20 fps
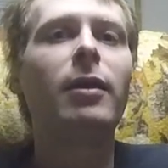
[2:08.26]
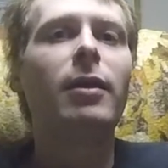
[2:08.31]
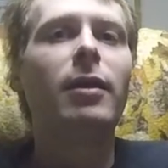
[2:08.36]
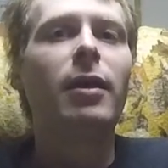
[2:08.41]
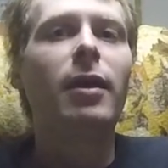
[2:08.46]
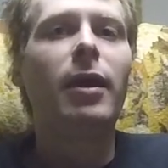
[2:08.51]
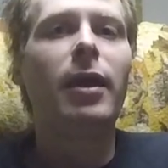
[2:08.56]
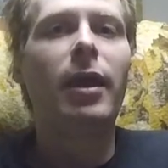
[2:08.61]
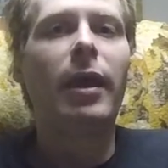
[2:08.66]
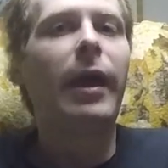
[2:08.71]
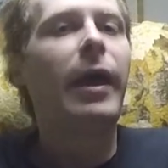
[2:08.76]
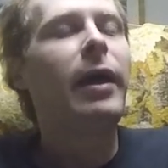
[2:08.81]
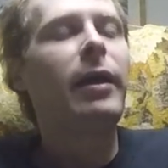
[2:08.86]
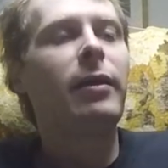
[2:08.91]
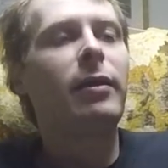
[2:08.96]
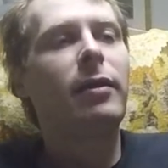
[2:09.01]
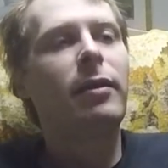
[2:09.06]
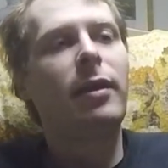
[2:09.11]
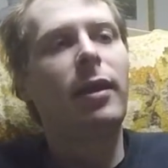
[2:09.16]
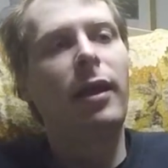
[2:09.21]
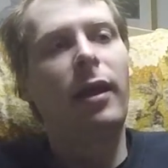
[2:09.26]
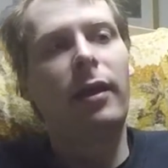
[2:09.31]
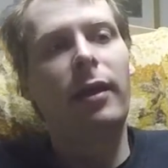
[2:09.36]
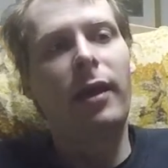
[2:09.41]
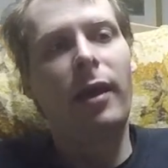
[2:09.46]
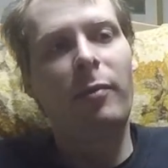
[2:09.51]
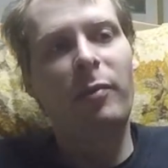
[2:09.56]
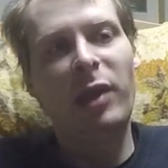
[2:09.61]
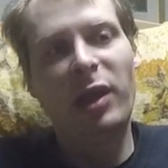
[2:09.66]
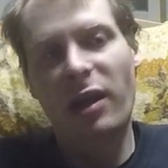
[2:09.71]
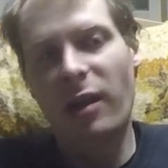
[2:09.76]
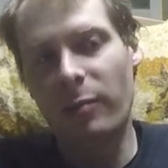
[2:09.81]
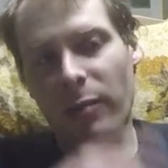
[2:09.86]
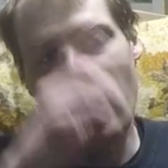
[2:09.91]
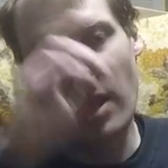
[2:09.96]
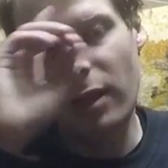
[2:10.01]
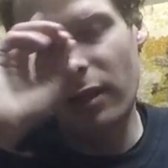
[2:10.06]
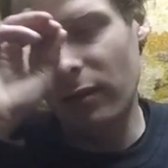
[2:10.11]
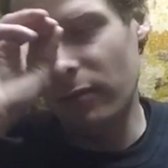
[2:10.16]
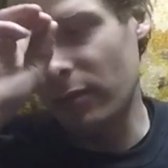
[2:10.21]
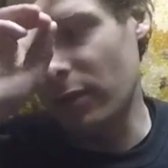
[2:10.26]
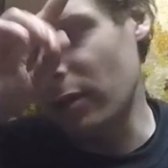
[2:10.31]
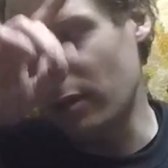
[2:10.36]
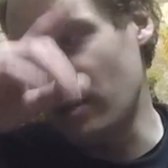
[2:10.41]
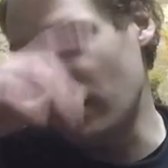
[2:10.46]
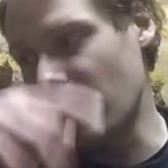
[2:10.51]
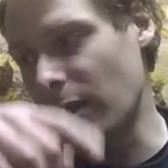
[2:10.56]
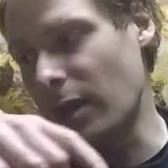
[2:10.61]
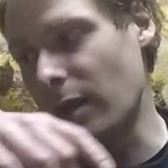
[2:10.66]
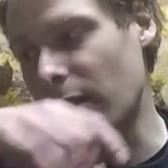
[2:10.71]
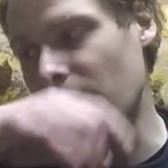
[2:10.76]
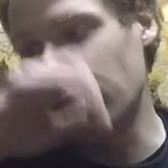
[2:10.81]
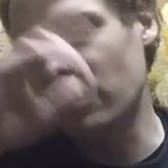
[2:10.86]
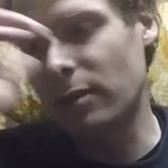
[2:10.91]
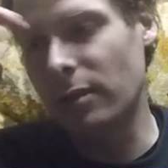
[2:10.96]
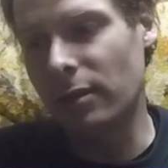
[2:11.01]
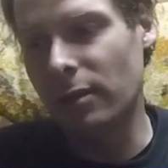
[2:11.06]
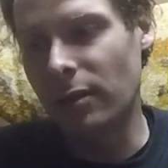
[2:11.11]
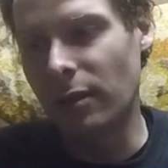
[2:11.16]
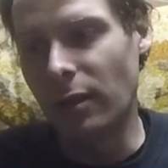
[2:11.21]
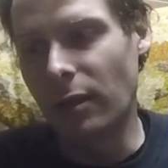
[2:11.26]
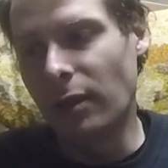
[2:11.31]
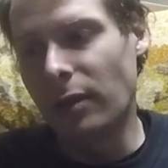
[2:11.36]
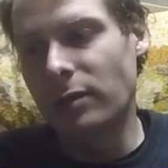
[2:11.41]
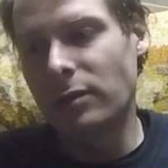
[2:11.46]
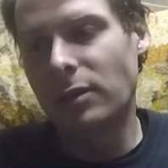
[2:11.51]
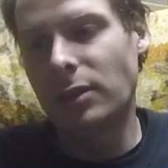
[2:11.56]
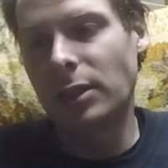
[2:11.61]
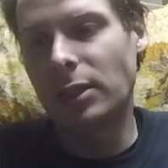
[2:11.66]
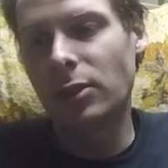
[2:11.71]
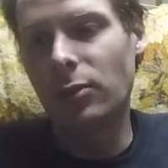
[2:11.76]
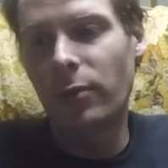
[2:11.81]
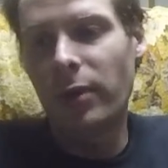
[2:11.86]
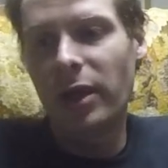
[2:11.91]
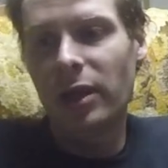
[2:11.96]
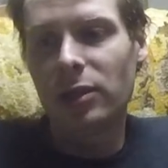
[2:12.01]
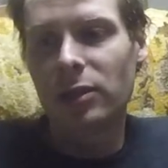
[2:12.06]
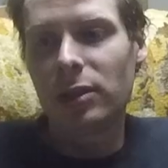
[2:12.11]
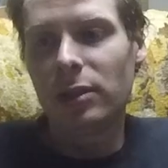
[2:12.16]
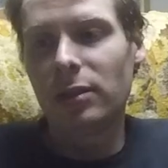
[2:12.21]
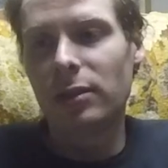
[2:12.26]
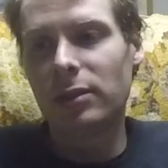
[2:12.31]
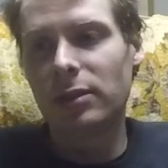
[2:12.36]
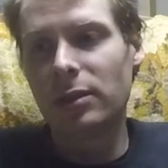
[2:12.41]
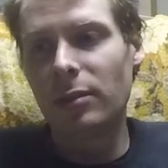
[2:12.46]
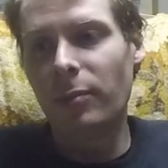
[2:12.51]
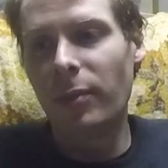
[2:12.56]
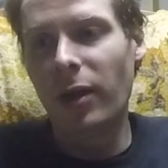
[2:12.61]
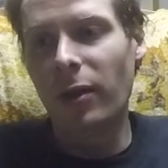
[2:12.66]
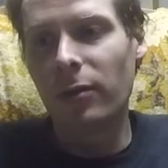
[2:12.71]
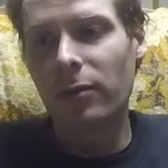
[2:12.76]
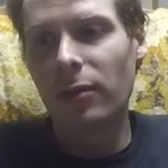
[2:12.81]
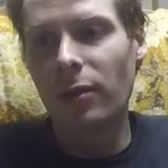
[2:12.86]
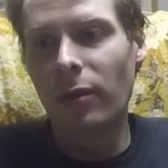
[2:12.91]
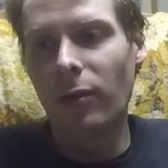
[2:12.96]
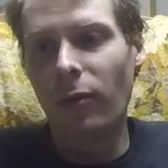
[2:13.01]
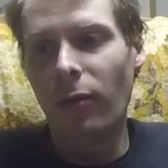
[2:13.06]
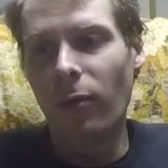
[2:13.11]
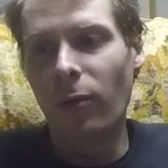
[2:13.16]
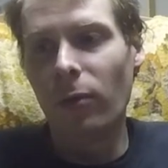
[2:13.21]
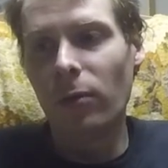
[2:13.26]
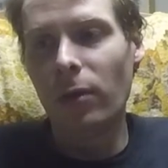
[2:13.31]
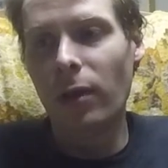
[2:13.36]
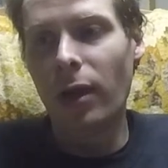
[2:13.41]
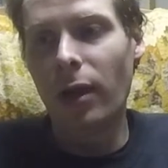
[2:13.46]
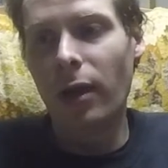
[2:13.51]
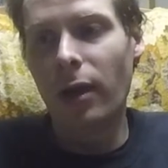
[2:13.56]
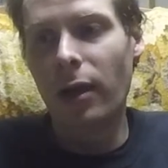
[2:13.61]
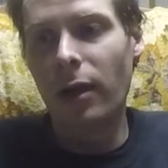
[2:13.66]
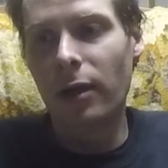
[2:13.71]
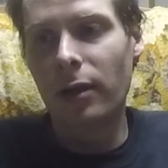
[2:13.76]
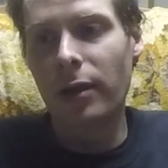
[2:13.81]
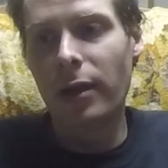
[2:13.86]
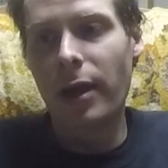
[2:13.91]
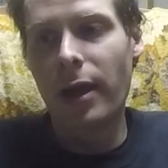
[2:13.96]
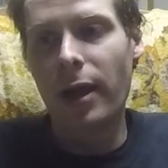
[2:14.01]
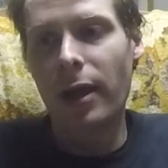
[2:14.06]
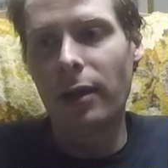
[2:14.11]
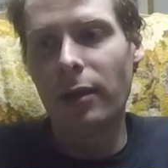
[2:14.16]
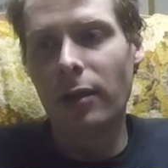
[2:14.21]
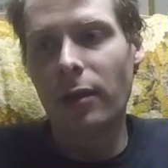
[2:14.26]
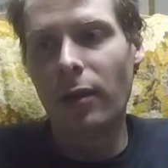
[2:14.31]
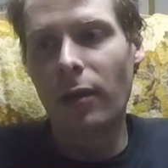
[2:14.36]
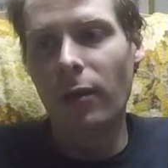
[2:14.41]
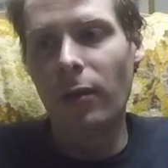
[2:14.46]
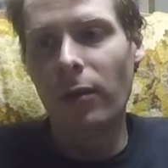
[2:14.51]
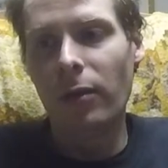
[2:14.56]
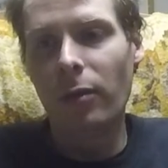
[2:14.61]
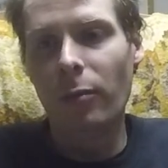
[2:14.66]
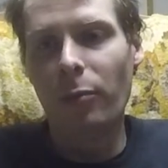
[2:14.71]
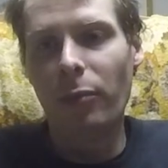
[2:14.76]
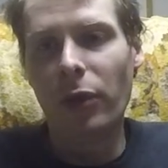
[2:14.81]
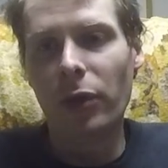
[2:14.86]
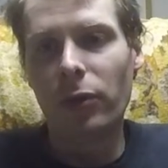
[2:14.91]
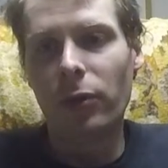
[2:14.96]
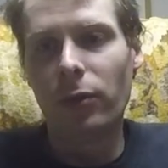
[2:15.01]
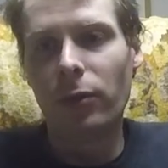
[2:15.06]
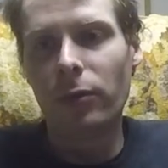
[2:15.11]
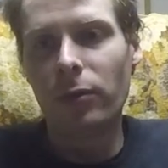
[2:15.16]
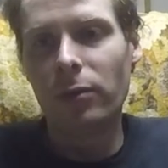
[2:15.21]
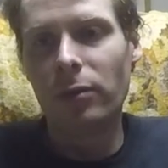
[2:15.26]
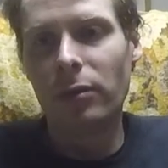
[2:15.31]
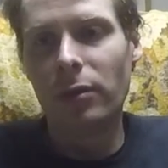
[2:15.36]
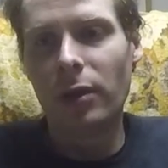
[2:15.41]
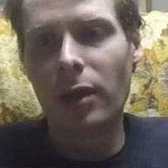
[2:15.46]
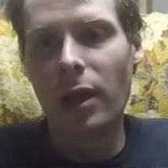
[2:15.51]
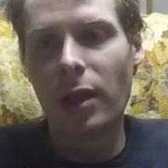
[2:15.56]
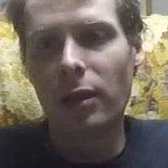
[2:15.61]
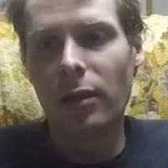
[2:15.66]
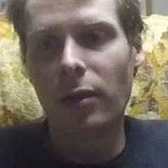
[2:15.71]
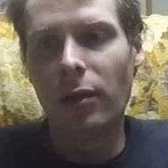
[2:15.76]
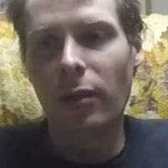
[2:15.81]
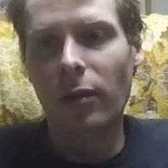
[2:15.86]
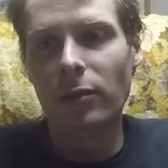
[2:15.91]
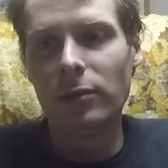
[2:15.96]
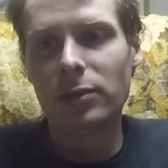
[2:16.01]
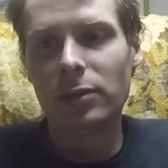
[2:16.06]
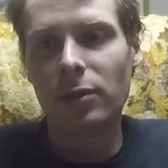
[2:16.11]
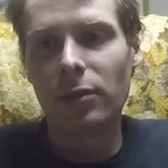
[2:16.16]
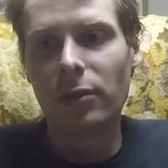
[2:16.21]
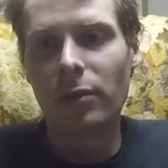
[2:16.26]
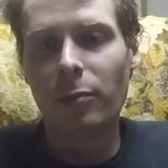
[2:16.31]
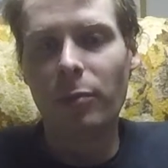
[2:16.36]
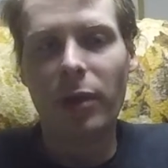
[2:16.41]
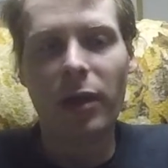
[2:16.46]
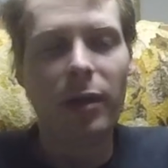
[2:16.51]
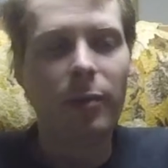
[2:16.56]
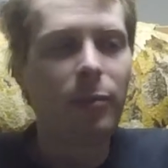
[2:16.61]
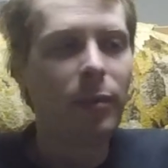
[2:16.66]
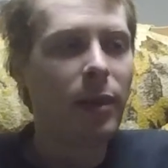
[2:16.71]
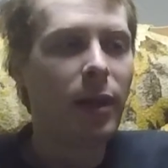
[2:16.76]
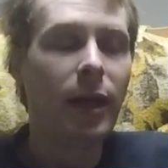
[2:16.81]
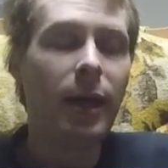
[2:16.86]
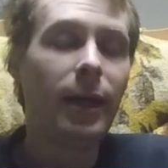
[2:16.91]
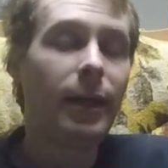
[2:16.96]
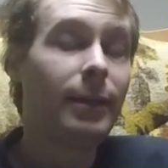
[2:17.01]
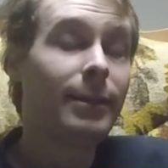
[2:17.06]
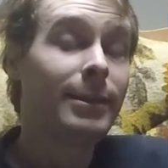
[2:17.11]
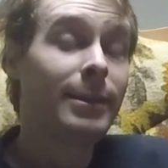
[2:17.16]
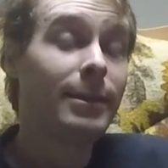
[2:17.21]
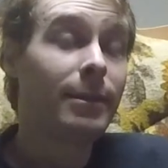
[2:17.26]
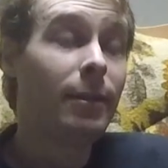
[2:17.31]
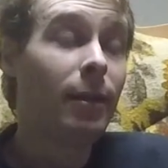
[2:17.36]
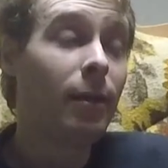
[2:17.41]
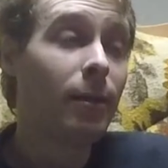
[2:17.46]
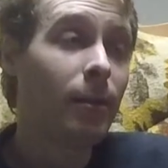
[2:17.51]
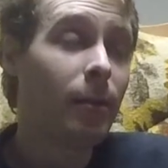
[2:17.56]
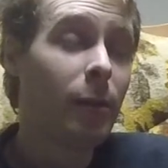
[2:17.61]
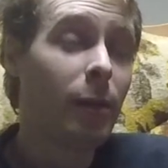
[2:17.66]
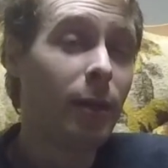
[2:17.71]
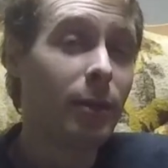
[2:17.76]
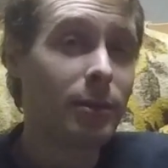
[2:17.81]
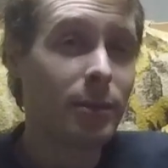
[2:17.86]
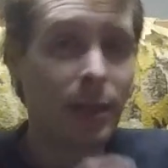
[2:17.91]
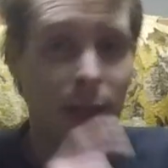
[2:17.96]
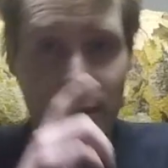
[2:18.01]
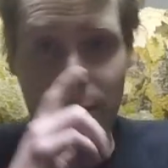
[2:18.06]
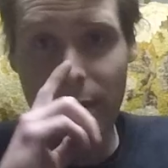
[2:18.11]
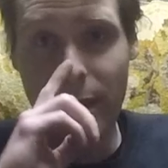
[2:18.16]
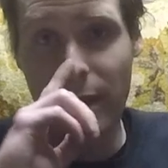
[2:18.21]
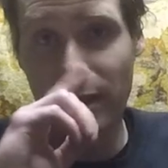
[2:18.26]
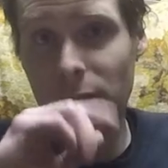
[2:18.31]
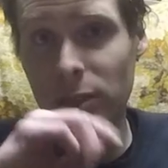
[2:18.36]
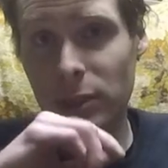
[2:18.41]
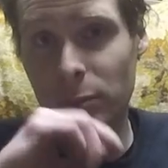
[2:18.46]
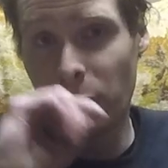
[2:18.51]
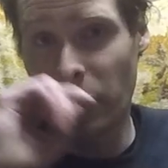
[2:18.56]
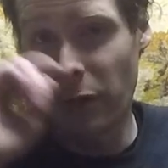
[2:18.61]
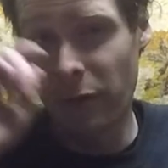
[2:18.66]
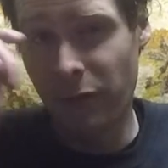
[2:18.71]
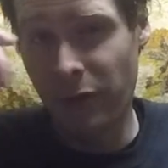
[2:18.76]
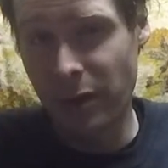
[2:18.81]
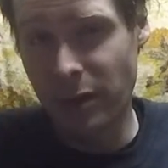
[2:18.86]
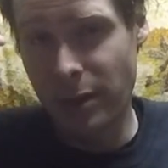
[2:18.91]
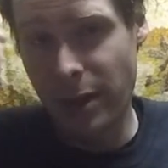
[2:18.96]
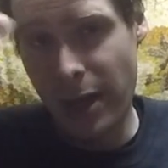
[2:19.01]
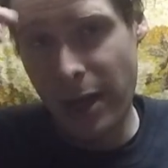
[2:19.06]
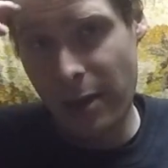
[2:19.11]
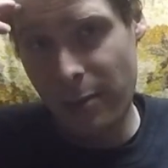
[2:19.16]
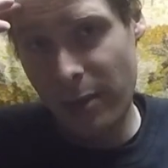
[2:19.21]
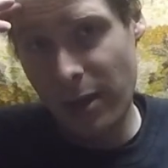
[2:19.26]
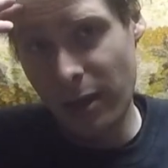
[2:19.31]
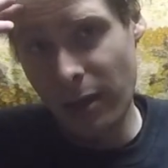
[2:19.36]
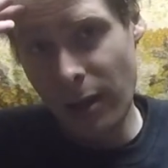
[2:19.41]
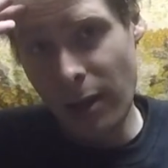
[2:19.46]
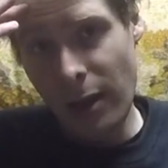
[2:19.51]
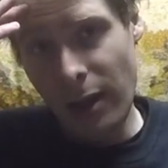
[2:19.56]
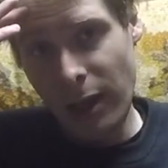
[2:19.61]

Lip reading: And then, I'm not even going to get into situations about the whole, the boat, and then also the pipelines and other things like that. Just perfect timing.